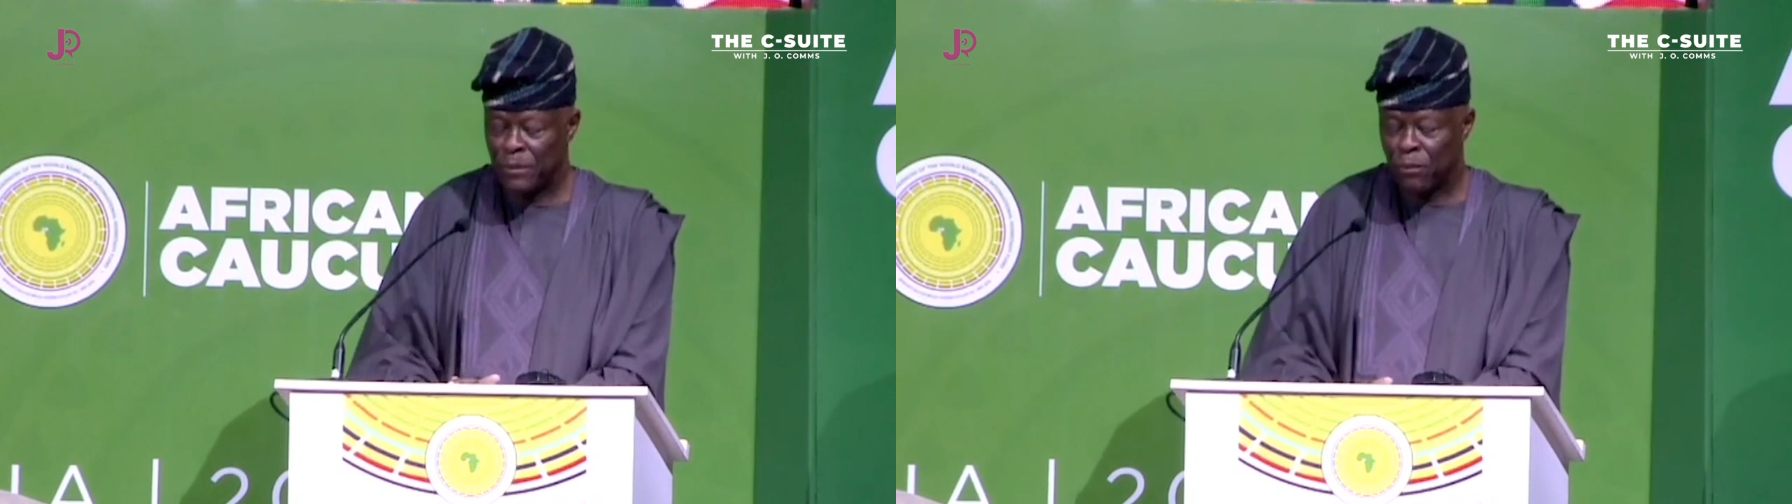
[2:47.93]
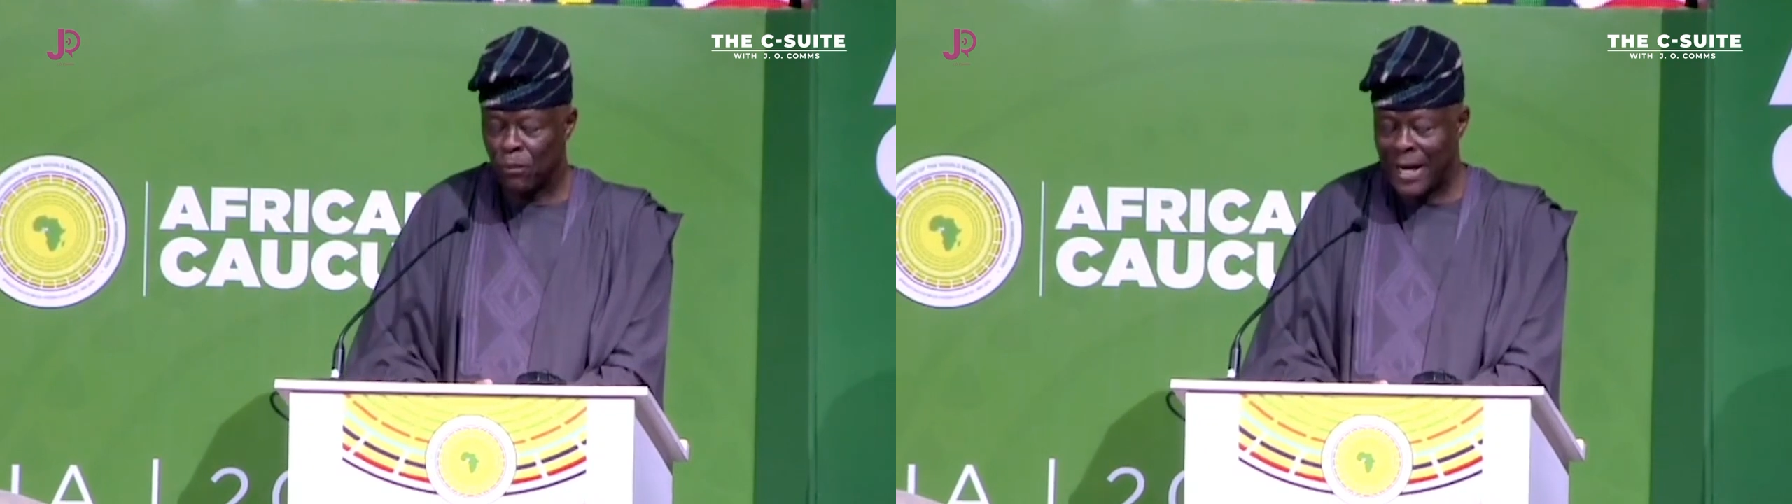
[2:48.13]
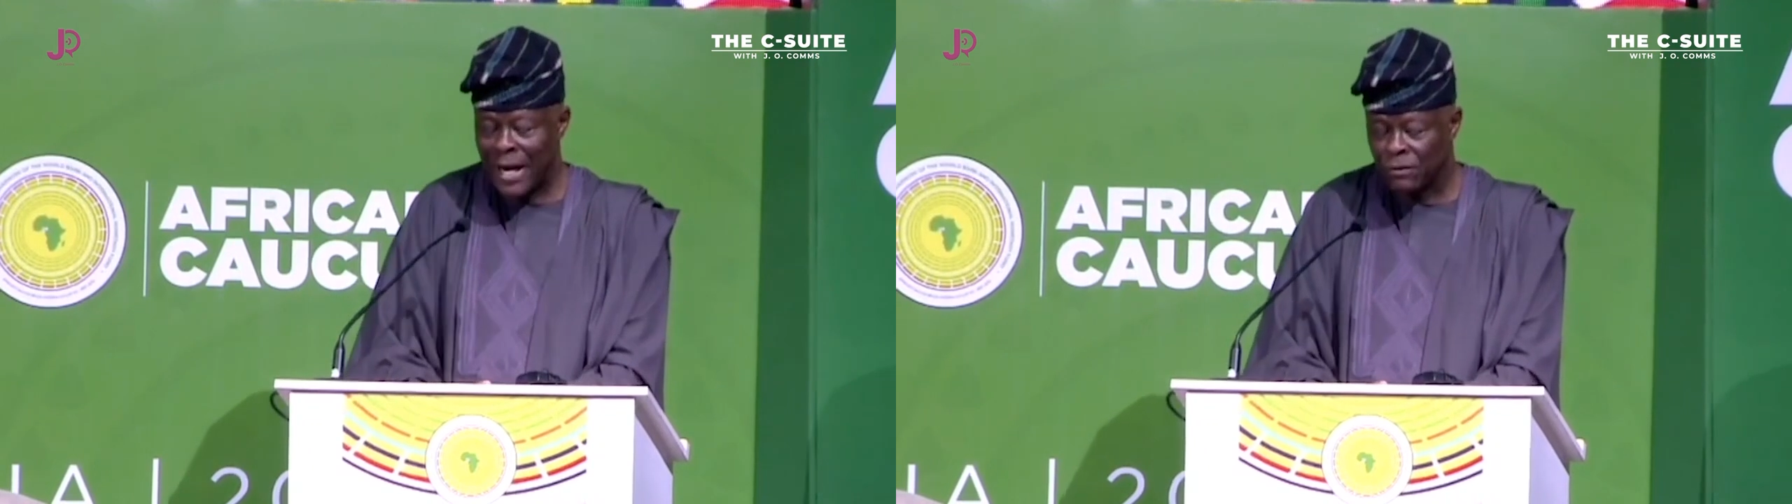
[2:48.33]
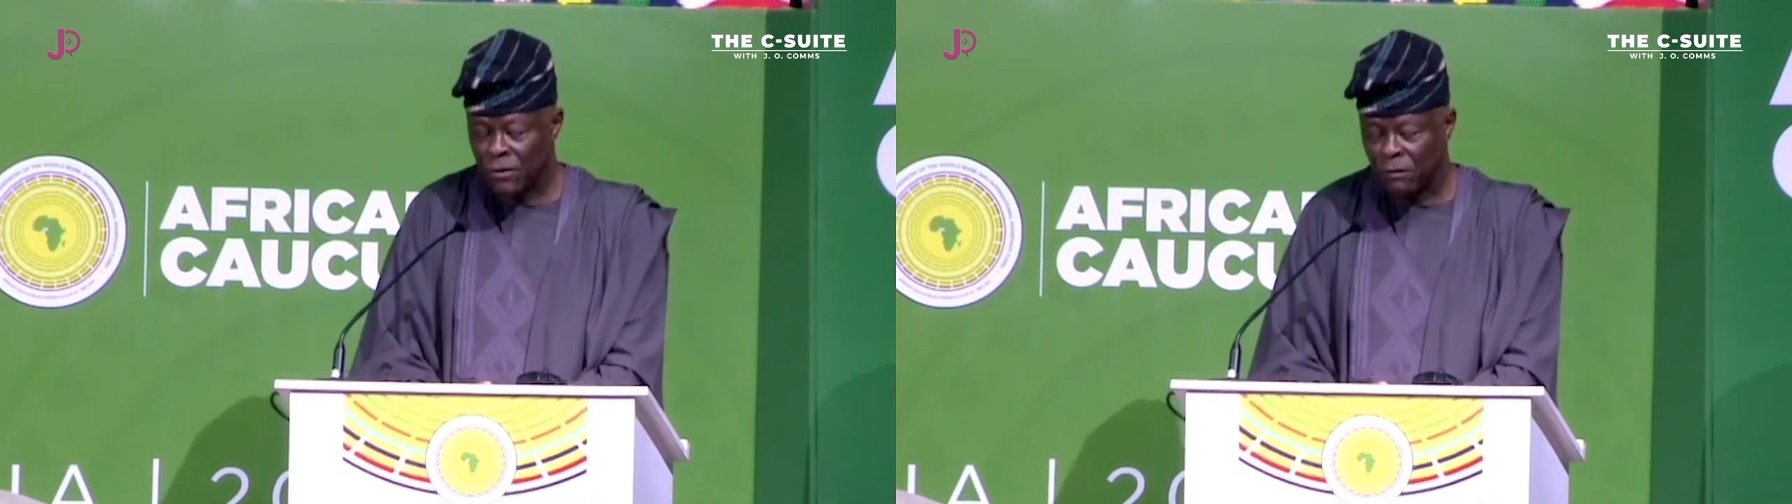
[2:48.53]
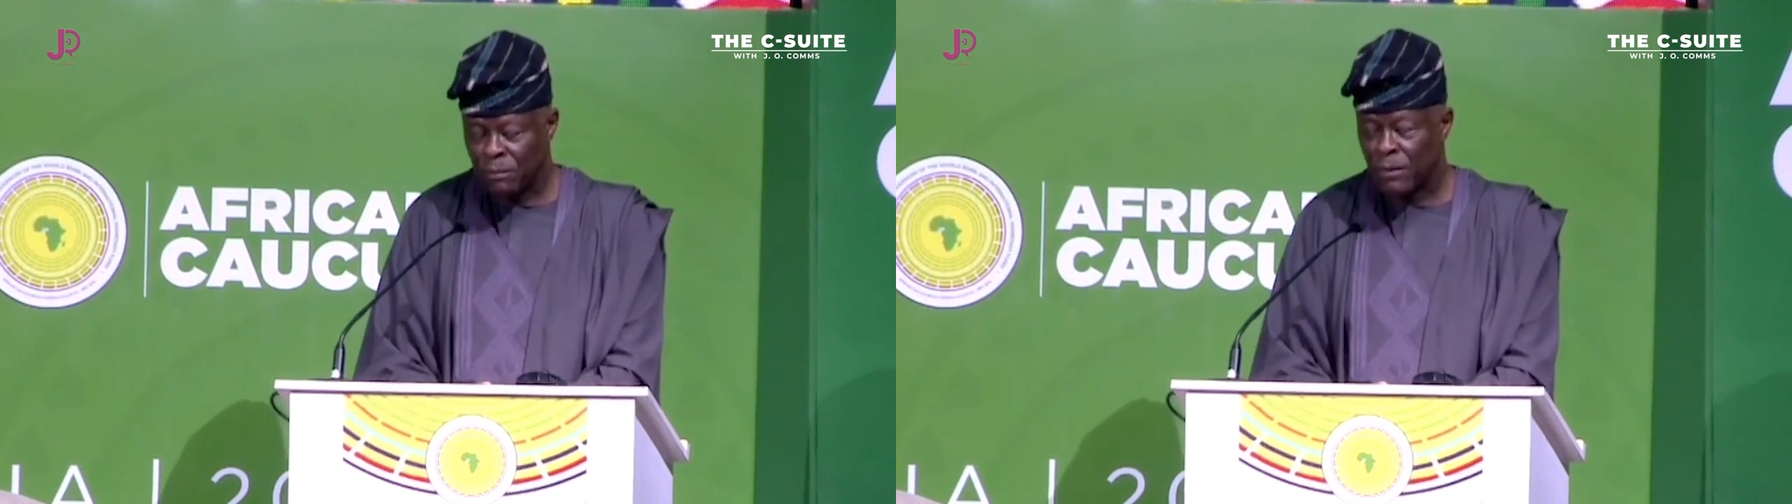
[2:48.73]
our people
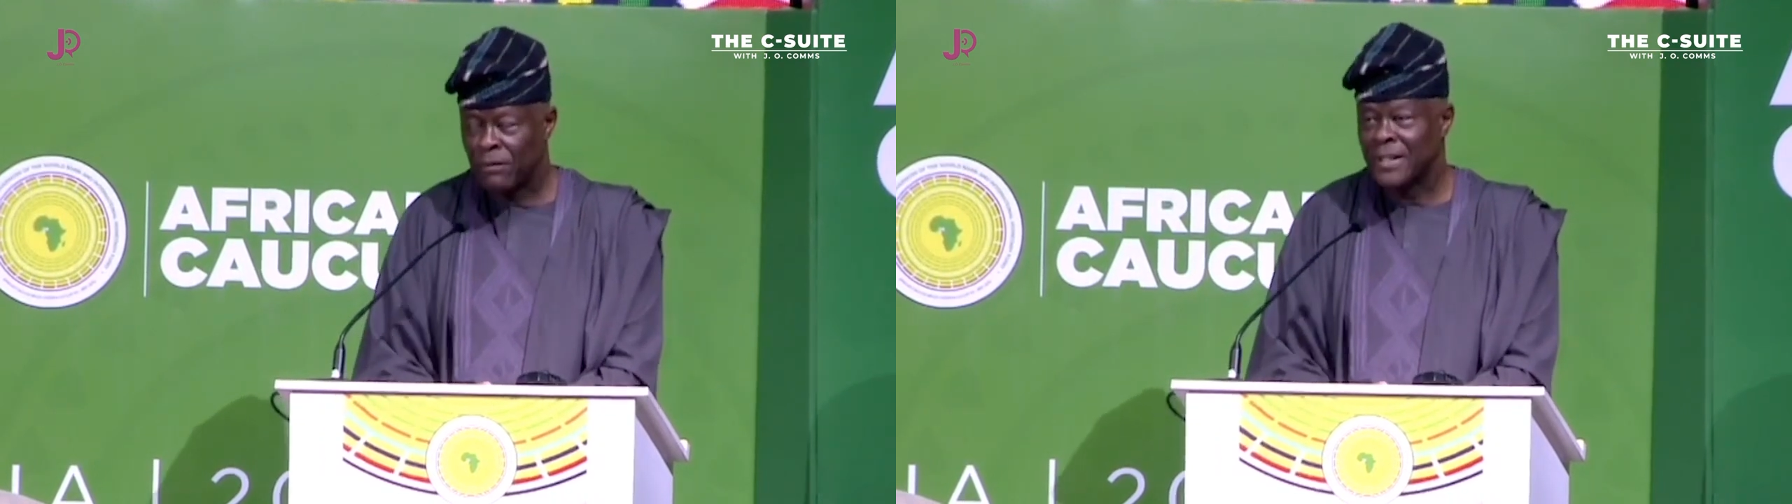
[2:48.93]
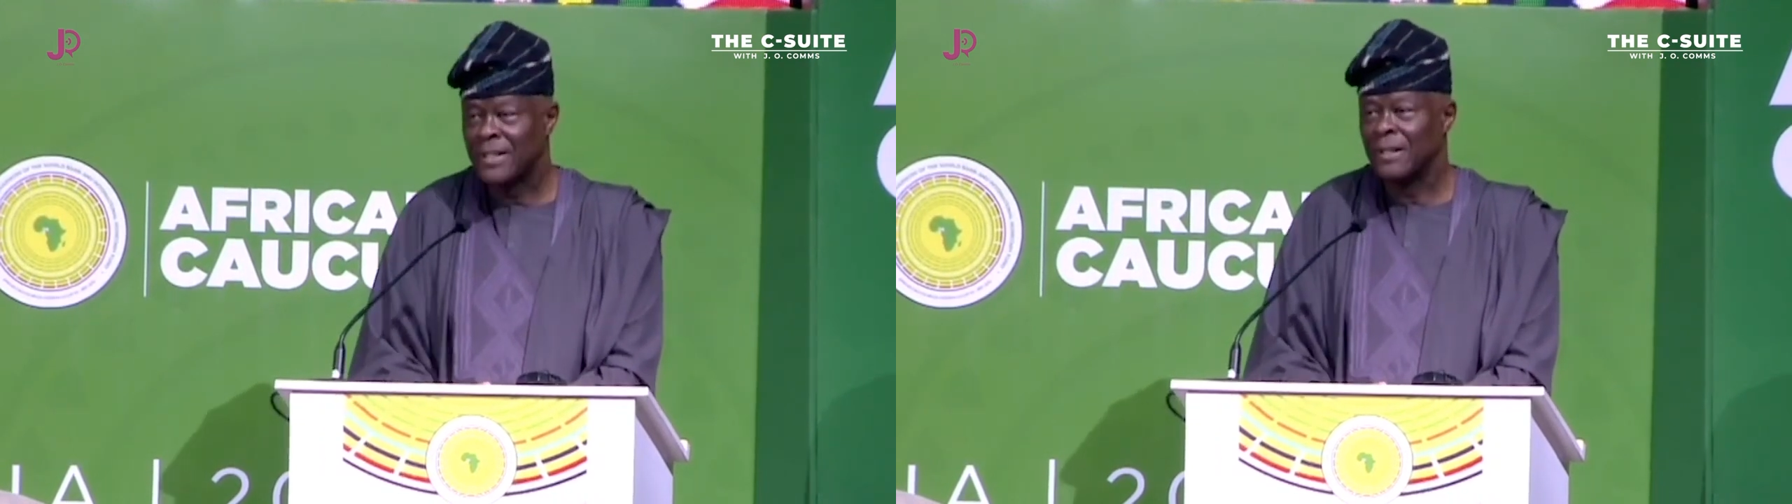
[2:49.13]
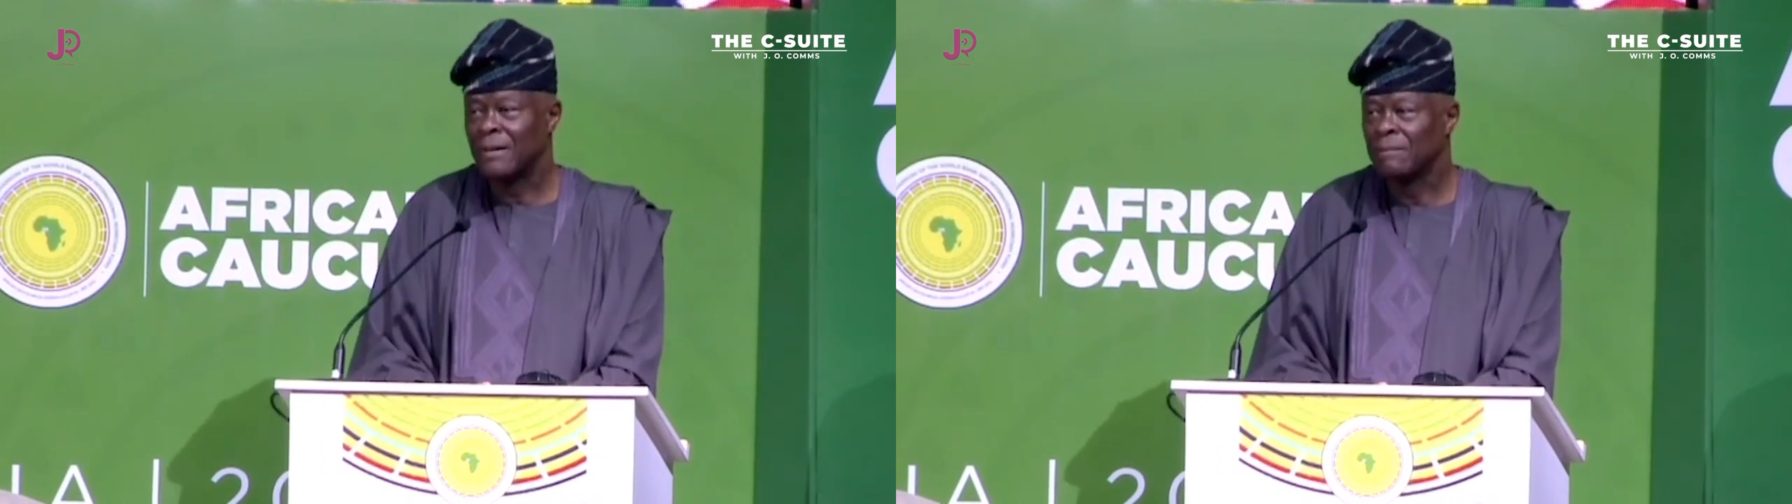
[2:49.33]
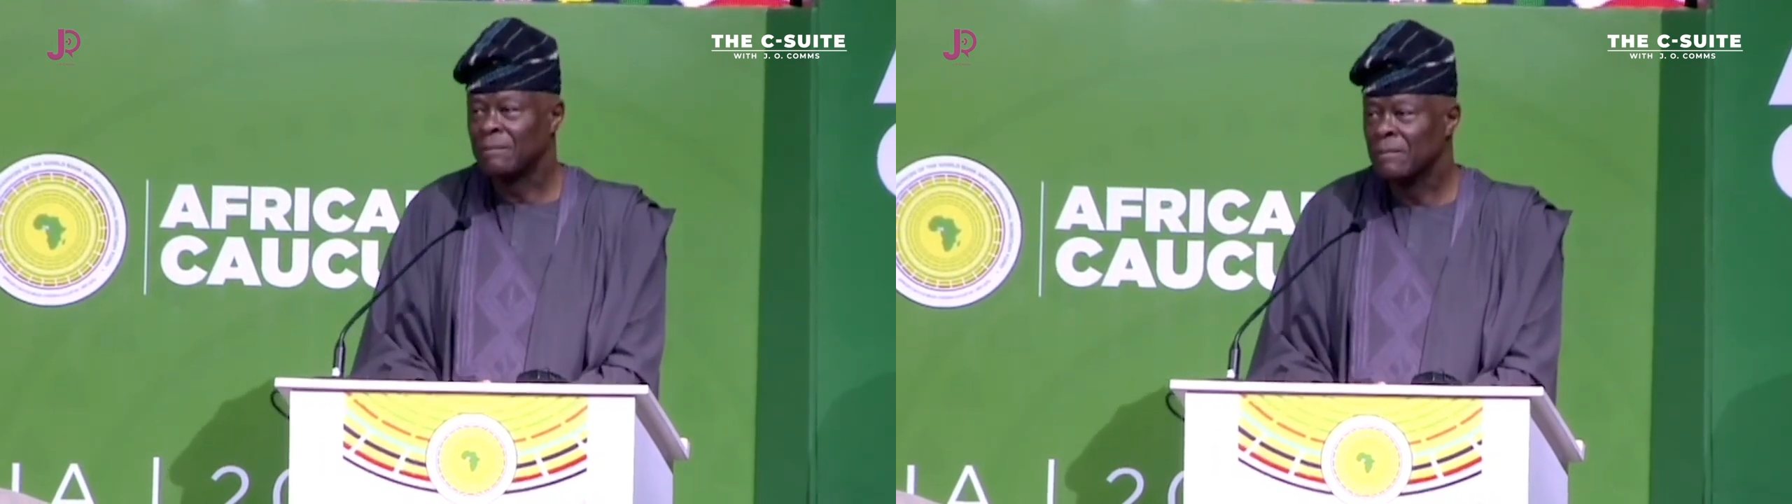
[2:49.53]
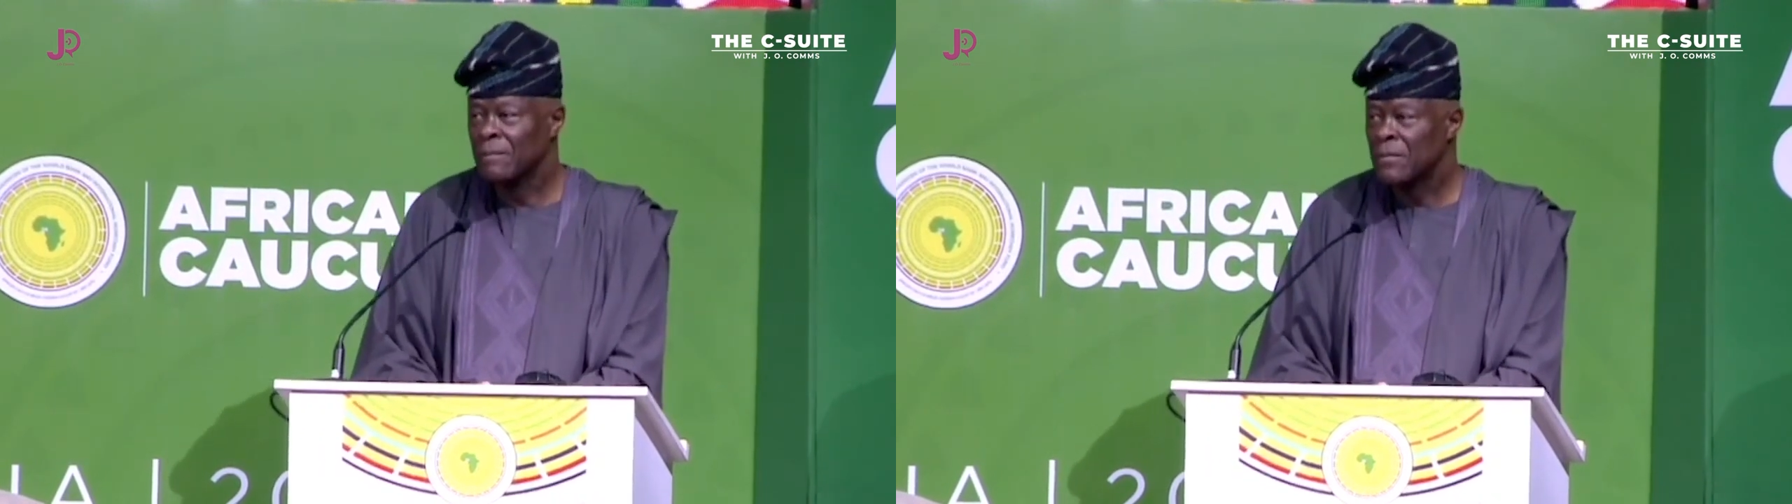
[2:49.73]
out of poverty.